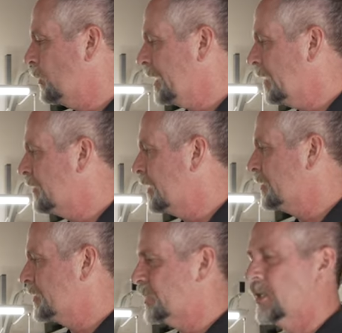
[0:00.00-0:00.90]
we have here
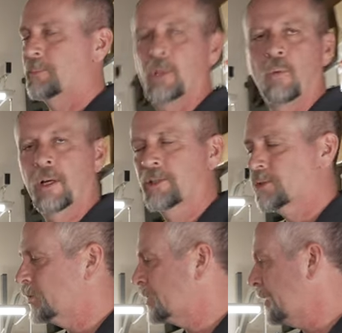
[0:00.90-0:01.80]
is a typical water
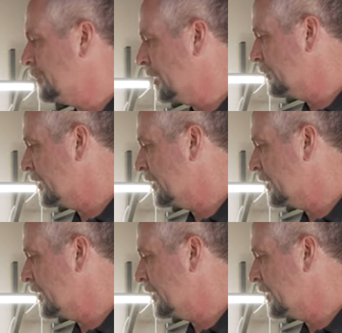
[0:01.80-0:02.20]
source heat pump.